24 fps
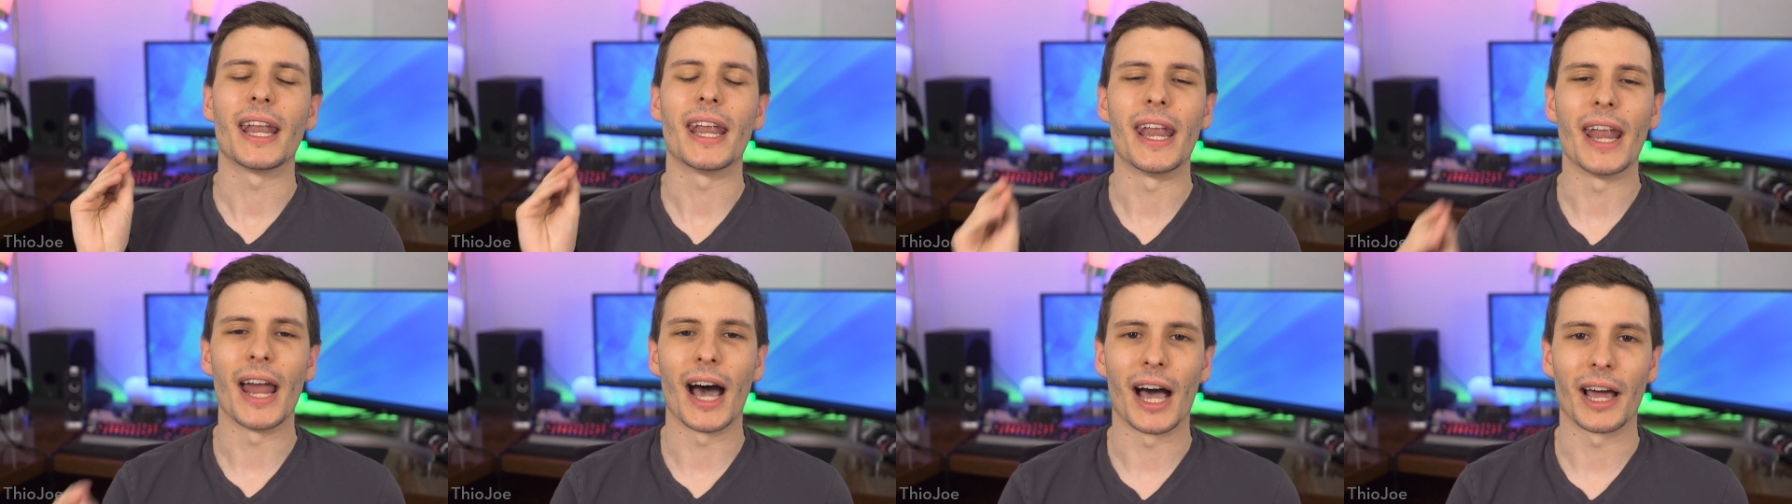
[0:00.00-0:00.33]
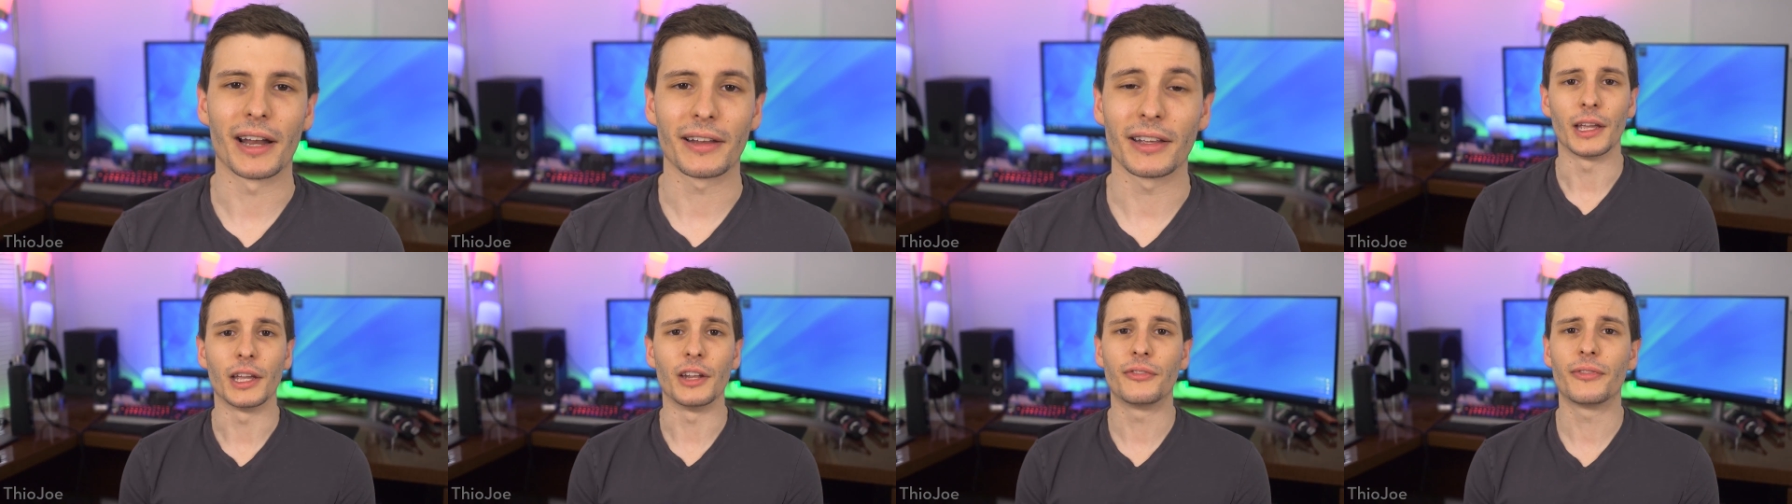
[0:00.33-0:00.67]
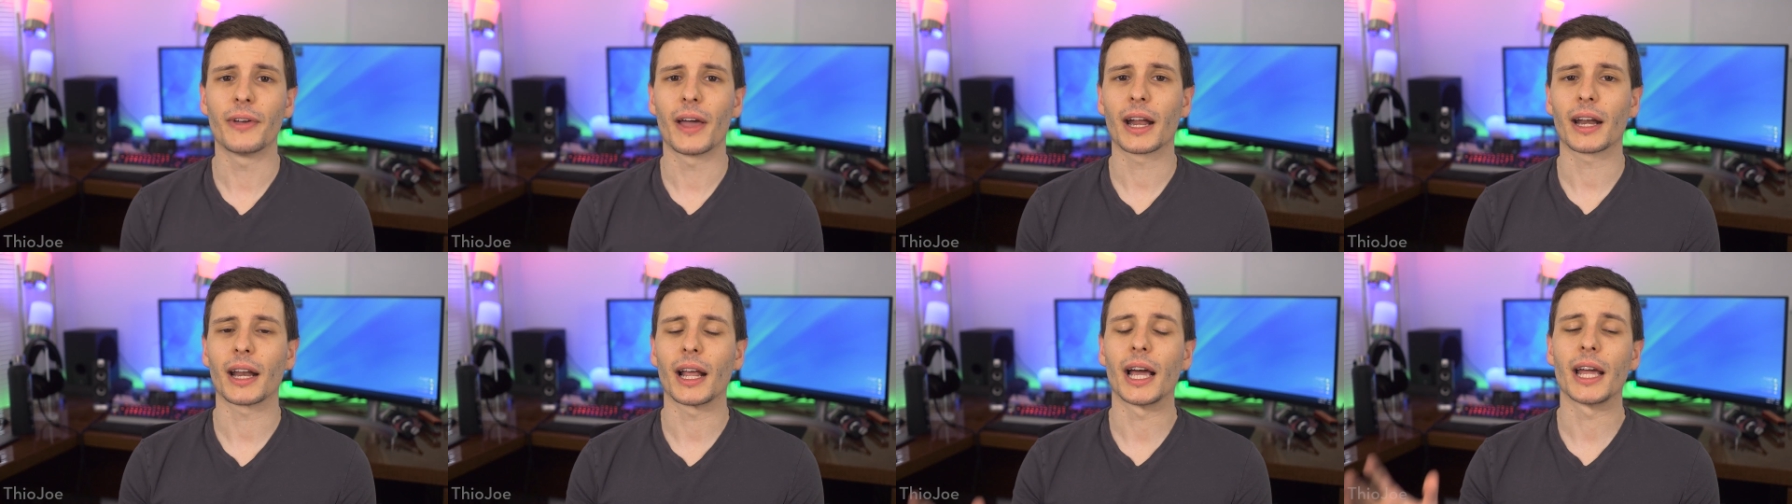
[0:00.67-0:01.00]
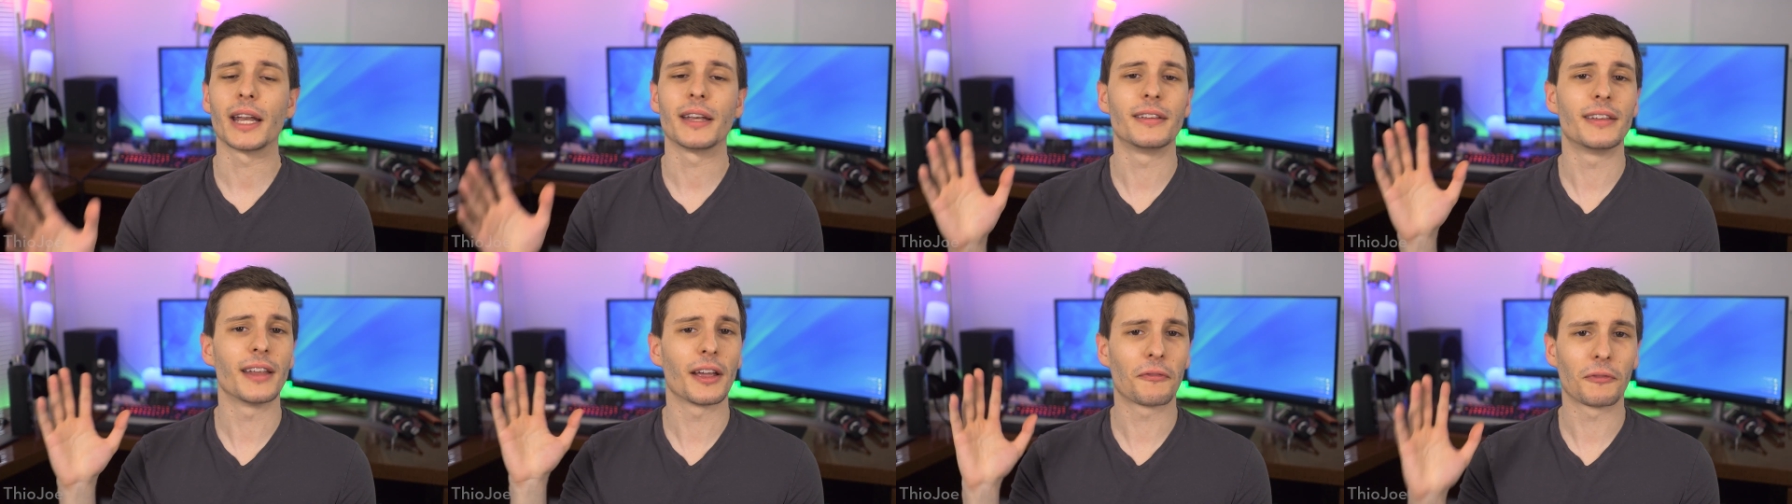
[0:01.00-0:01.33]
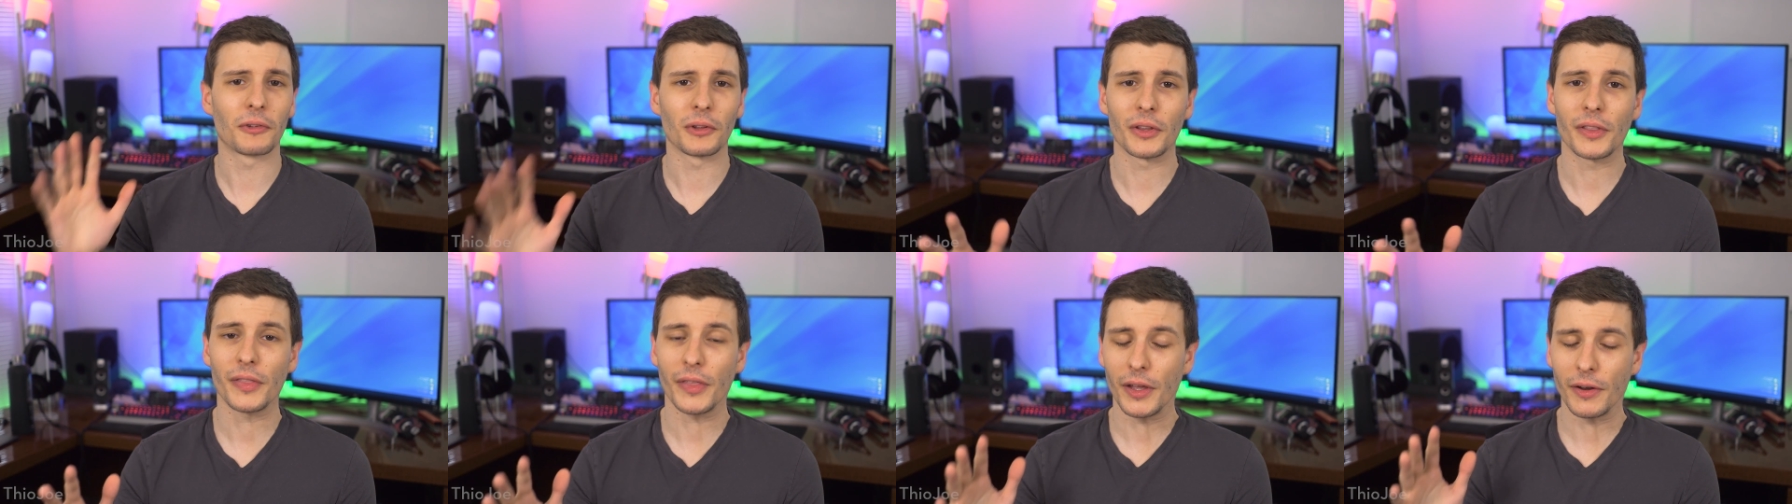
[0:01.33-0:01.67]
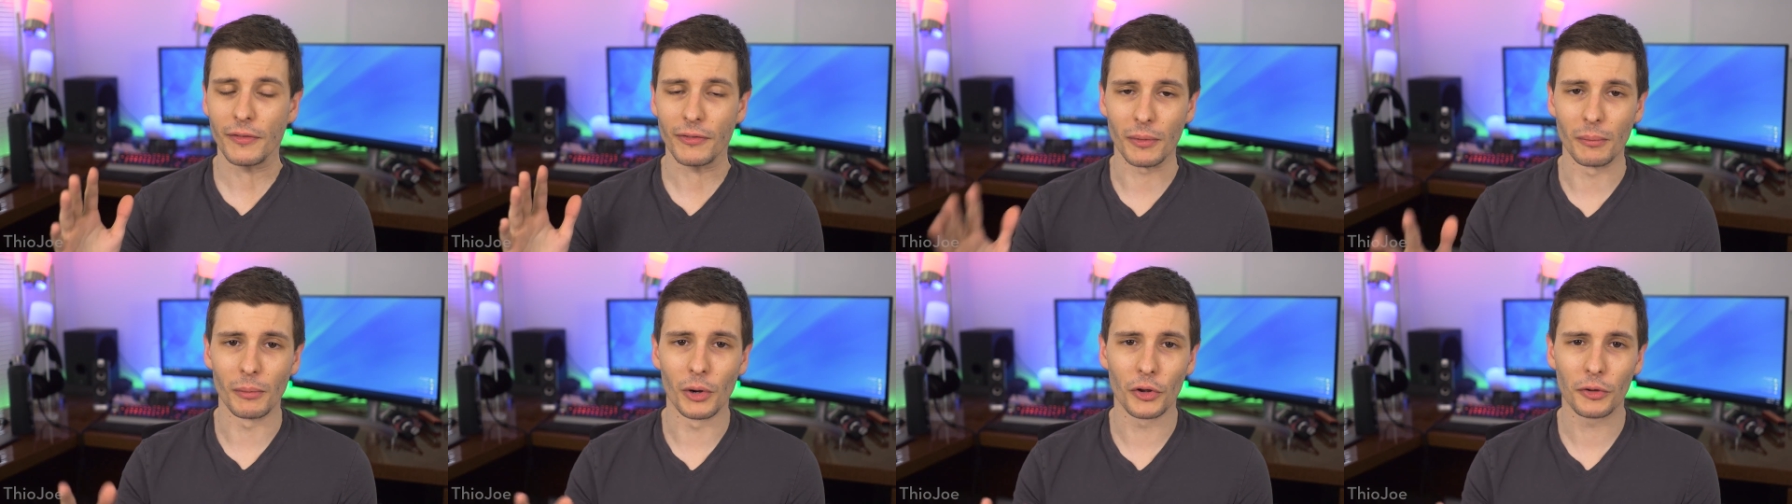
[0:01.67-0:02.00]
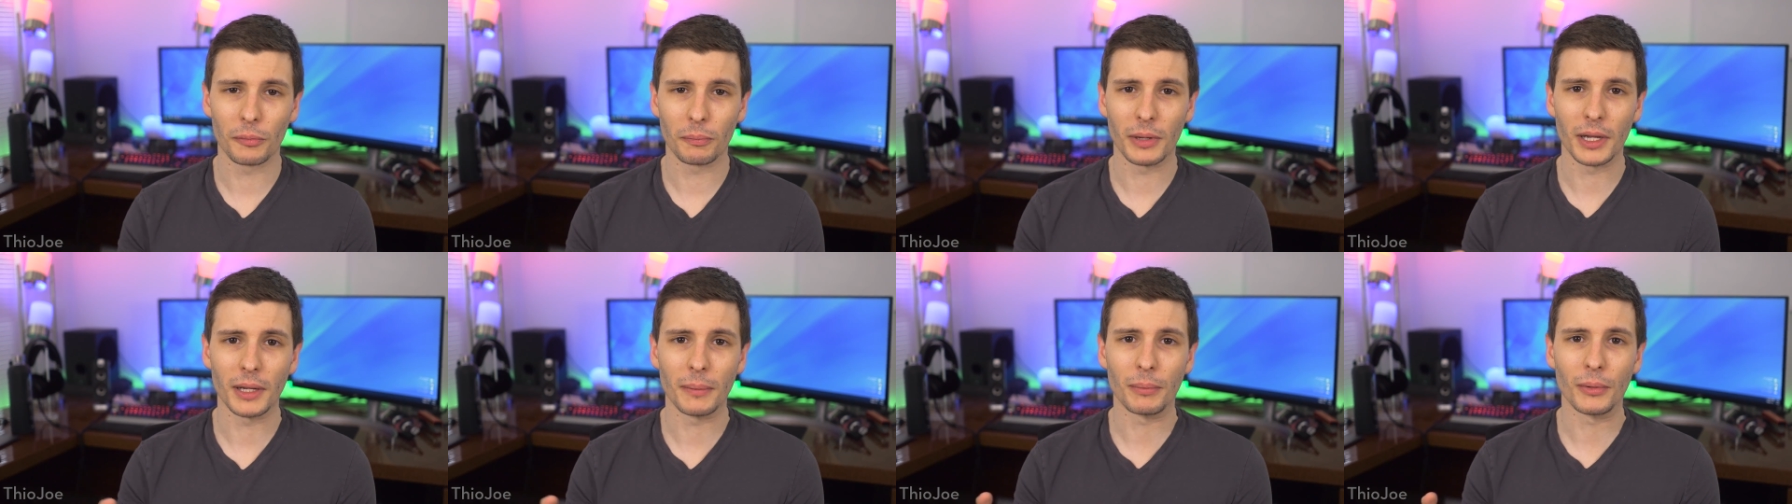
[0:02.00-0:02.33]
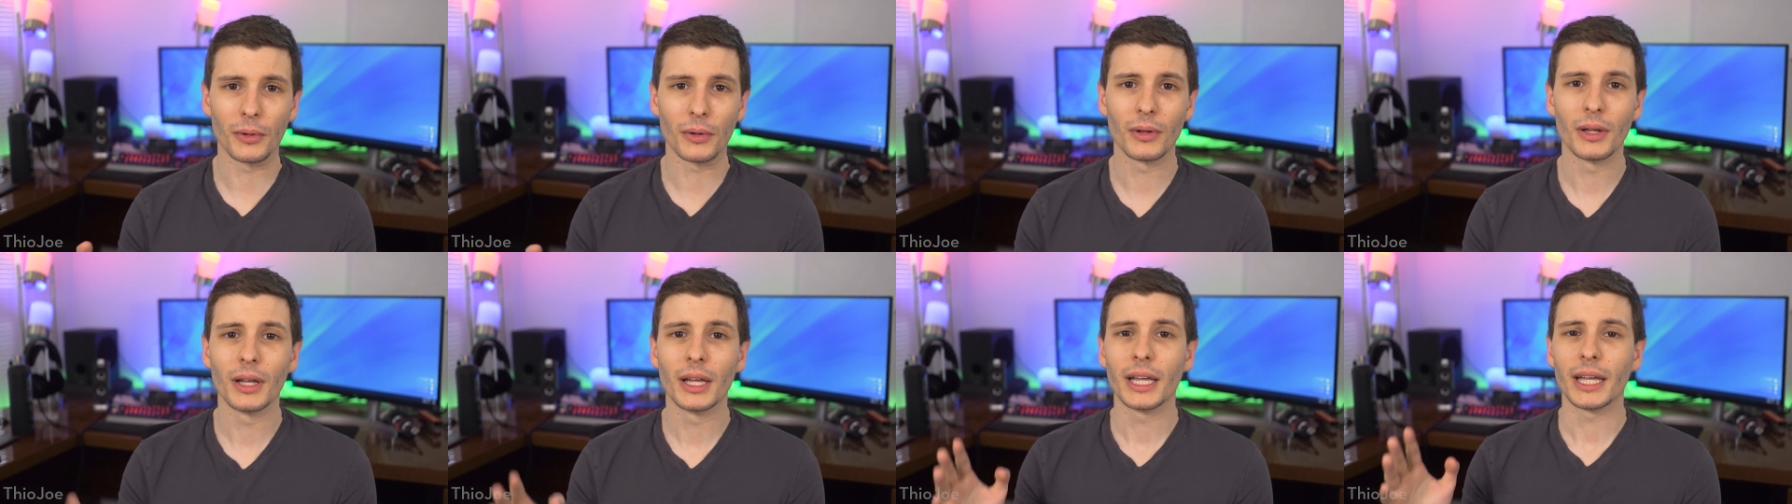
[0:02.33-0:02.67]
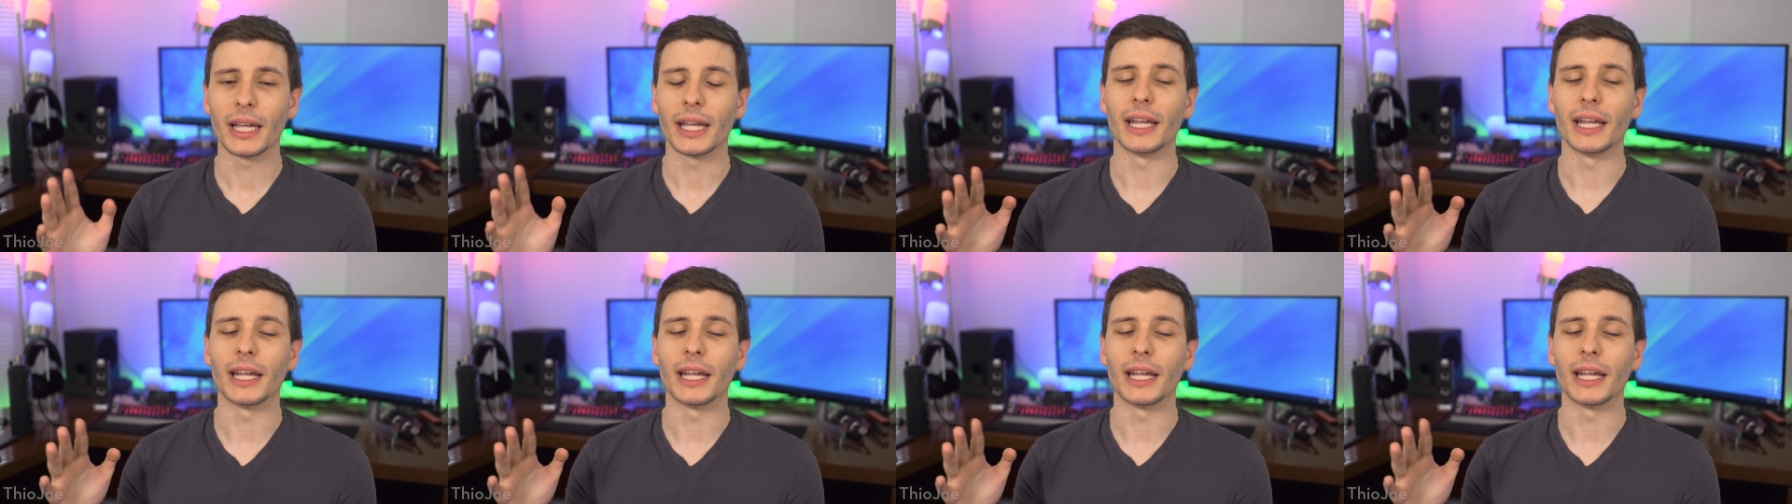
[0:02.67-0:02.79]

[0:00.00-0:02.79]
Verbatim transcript: not. In fact, I definitely think for most people,